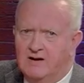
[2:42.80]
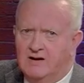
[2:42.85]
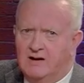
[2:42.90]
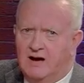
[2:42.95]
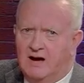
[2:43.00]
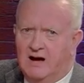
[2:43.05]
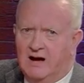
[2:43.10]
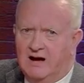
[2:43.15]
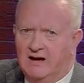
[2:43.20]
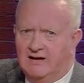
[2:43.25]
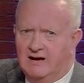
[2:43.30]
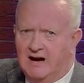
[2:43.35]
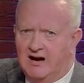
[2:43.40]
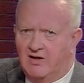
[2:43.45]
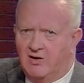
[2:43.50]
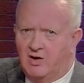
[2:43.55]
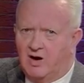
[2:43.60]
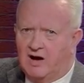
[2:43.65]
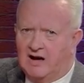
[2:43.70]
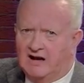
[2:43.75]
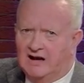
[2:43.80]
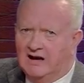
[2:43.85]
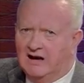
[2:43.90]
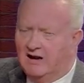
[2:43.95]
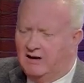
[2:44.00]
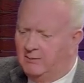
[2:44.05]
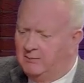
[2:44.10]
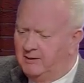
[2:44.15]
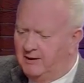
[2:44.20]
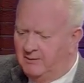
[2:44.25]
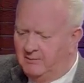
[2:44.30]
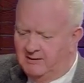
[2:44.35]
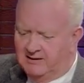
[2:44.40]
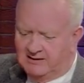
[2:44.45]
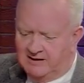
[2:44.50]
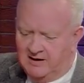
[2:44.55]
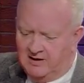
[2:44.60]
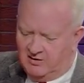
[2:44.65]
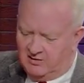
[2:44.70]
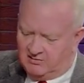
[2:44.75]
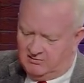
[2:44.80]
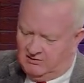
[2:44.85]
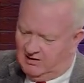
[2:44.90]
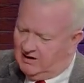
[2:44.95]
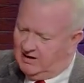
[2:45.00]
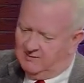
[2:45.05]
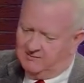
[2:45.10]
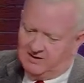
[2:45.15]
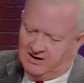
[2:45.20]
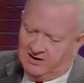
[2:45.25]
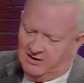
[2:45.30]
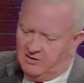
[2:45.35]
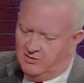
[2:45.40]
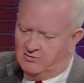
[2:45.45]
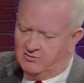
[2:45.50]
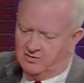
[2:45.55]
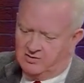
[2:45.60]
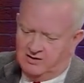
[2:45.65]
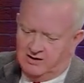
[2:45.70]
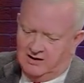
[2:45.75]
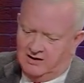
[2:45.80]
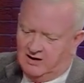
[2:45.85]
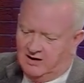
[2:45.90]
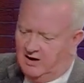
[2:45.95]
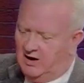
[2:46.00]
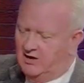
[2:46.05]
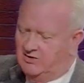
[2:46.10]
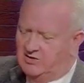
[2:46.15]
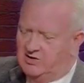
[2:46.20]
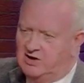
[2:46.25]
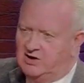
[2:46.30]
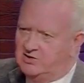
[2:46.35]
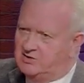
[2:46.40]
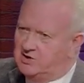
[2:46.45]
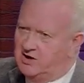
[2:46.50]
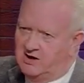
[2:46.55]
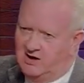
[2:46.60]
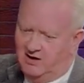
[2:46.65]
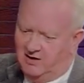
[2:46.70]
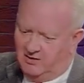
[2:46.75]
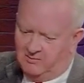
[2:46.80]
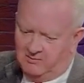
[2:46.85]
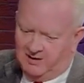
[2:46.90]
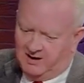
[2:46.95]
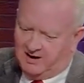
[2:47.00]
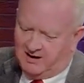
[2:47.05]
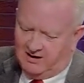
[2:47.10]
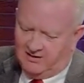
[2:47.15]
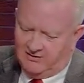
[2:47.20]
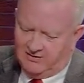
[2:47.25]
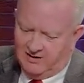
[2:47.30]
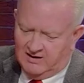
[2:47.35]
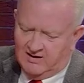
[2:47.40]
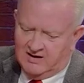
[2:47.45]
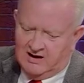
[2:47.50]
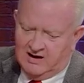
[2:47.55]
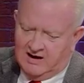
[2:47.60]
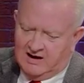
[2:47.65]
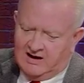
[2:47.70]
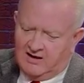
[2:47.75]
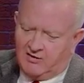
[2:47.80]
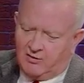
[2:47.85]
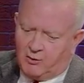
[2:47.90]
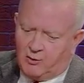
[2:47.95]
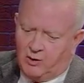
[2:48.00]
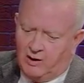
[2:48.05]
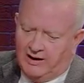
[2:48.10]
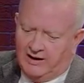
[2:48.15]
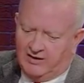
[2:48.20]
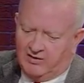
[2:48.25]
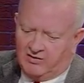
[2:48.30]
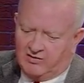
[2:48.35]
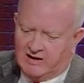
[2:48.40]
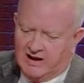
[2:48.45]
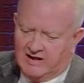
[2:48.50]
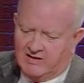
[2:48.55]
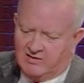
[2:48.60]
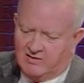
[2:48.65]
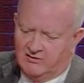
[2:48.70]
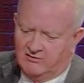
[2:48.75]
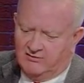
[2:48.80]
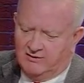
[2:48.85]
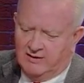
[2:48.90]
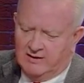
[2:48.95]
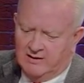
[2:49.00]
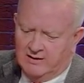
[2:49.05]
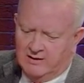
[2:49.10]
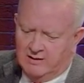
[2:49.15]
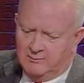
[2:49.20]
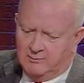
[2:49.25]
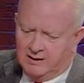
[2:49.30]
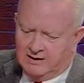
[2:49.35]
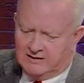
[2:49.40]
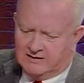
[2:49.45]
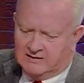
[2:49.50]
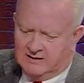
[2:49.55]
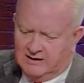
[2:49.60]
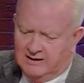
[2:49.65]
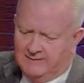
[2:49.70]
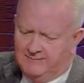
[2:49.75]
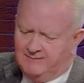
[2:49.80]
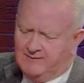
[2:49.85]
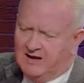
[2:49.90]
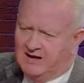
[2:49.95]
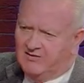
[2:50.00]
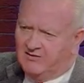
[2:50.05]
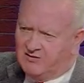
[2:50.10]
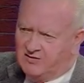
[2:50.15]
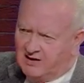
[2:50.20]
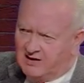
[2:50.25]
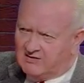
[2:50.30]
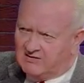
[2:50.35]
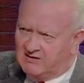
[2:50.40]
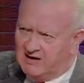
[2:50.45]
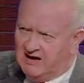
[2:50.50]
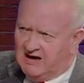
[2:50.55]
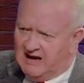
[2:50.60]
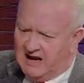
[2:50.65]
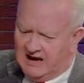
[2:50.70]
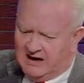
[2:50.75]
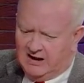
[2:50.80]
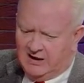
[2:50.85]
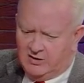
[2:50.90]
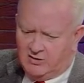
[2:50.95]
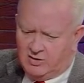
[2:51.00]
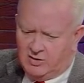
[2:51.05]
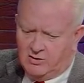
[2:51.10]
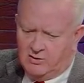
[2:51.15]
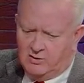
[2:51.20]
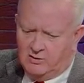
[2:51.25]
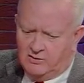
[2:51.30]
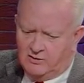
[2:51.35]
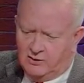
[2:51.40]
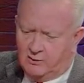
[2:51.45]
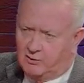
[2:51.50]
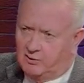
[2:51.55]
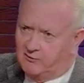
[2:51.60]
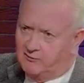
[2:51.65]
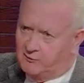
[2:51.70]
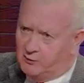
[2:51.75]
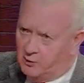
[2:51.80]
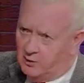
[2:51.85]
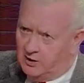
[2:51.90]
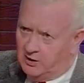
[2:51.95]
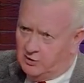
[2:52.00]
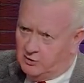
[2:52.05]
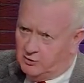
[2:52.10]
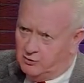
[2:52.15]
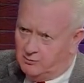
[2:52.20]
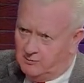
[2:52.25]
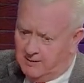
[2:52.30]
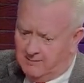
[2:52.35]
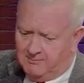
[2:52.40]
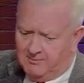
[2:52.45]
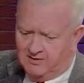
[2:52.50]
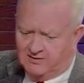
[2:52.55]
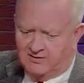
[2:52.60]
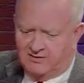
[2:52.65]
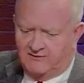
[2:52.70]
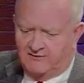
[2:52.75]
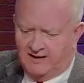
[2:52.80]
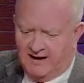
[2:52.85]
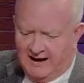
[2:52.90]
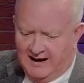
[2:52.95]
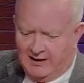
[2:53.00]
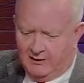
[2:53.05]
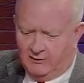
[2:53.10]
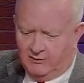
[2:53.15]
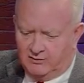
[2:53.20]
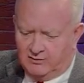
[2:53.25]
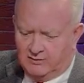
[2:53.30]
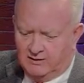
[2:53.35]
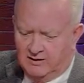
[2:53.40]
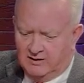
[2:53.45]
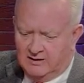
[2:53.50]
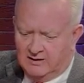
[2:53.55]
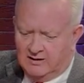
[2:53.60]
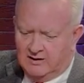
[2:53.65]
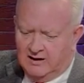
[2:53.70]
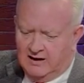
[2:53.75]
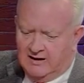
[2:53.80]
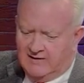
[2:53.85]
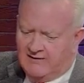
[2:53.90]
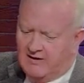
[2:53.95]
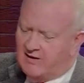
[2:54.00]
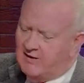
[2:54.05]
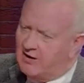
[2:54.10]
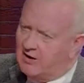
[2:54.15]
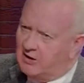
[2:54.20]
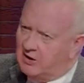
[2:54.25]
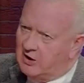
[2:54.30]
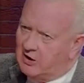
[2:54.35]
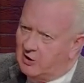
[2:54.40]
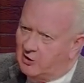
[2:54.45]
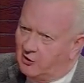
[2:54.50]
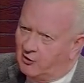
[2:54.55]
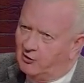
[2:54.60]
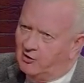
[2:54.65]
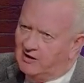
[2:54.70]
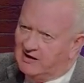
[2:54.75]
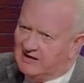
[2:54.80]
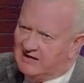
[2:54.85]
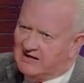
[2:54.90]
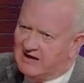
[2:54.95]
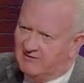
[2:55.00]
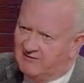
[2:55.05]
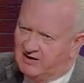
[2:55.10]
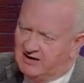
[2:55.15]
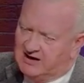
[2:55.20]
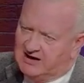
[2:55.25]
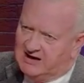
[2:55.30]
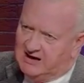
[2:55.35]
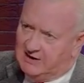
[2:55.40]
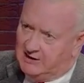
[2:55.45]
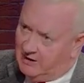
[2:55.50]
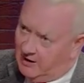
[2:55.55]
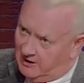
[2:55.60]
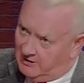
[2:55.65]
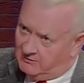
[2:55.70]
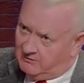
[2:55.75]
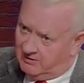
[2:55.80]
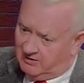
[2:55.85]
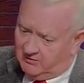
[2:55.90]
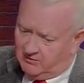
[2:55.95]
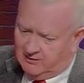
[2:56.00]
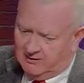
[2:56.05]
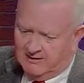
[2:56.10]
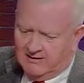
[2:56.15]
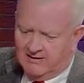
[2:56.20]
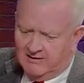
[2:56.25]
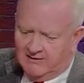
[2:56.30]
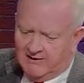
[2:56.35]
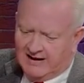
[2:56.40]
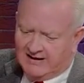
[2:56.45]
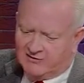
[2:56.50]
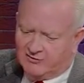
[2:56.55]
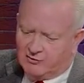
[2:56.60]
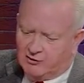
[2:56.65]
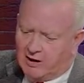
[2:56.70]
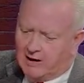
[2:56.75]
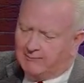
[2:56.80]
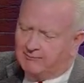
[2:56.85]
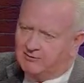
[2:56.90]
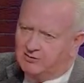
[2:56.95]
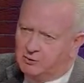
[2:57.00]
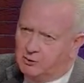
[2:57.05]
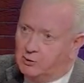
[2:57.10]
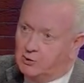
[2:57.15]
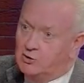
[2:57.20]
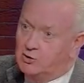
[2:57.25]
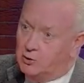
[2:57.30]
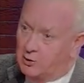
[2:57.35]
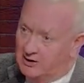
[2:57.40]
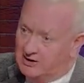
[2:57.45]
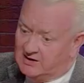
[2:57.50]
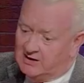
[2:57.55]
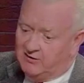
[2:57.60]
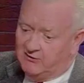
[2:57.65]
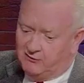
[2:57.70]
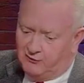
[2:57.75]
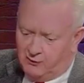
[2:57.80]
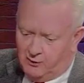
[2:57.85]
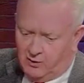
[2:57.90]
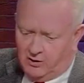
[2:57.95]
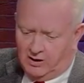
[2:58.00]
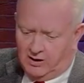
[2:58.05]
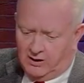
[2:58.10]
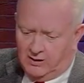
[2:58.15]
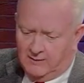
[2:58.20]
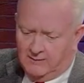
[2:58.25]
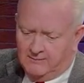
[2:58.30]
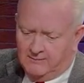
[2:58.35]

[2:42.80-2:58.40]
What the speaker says: Now, to talk a little bit about the history, and I'm going to use a cheat sheet here because it is quite extensive, but in 1682, there were 42 members of the House. And then in the early 1700s, that dropped to 24.